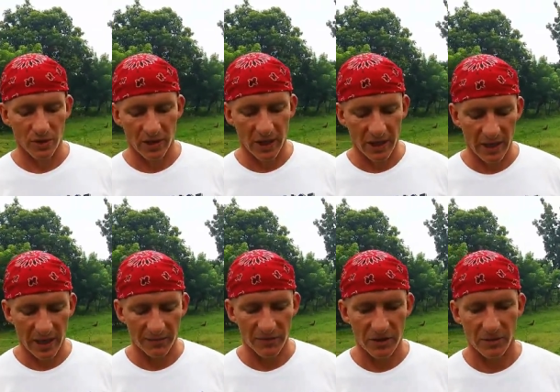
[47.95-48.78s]
You got to
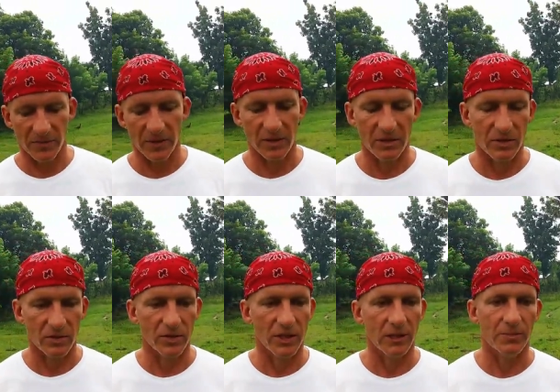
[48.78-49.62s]
have something
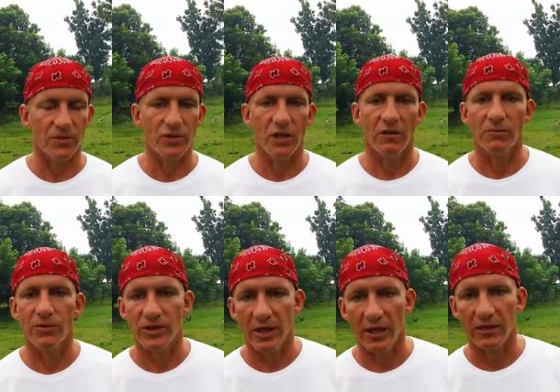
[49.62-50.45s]
to keep yourself
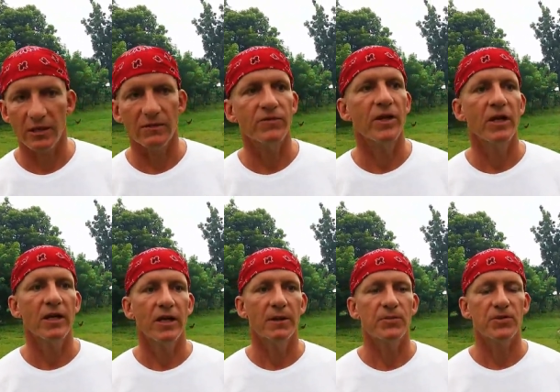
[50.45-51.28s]
productive,
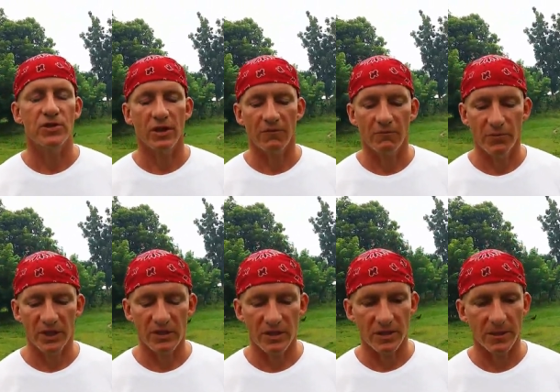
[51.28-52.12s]
keep yourself
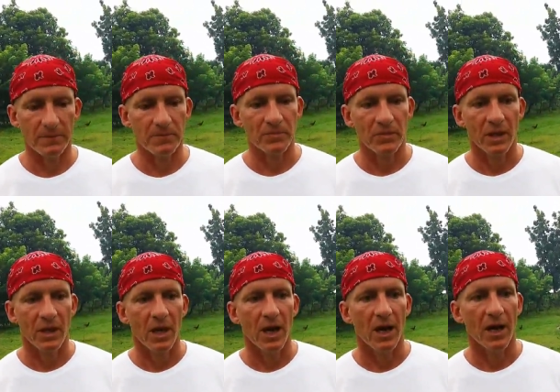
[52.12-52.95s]
busy,
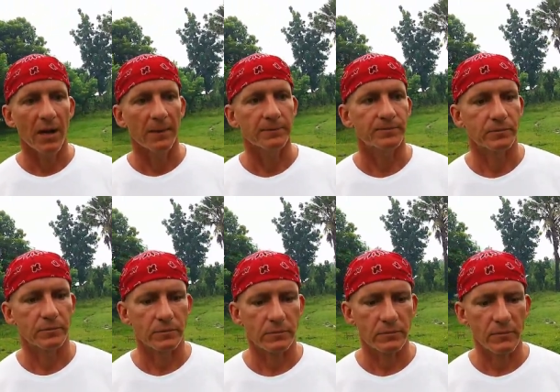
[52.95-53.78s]
um,
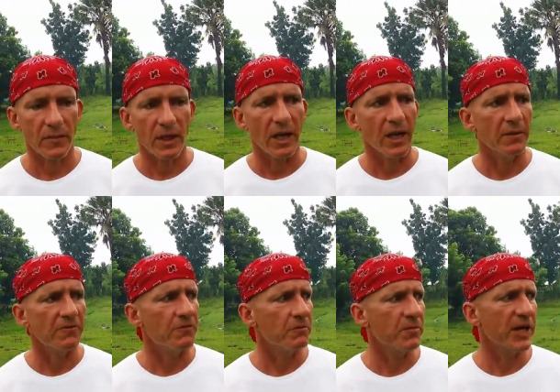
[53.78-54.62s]
and
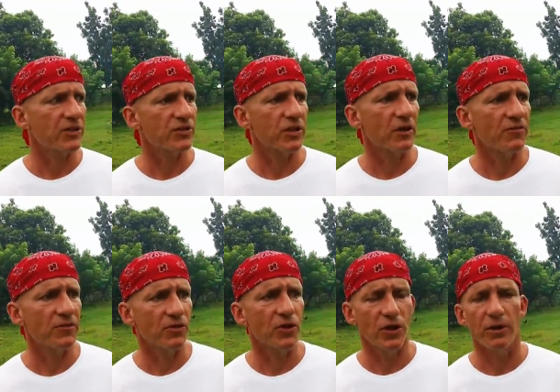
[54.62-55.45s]
make yourself
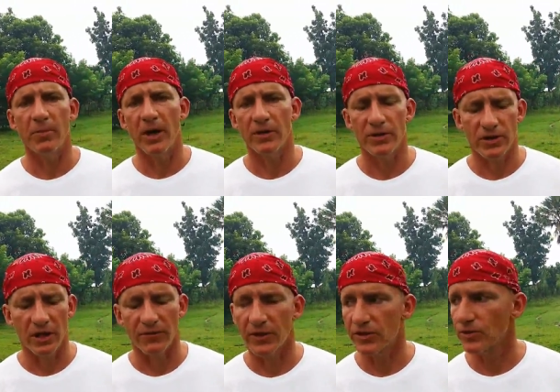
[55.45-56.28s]
feel good about
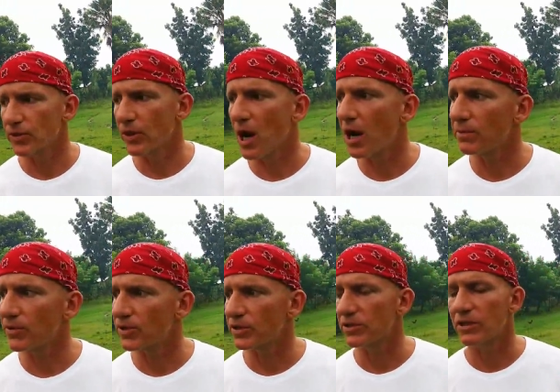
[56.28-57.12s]
yourself that you're
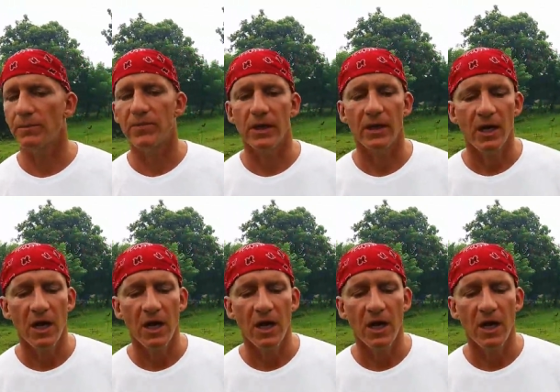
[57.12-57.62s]
accomplishing something.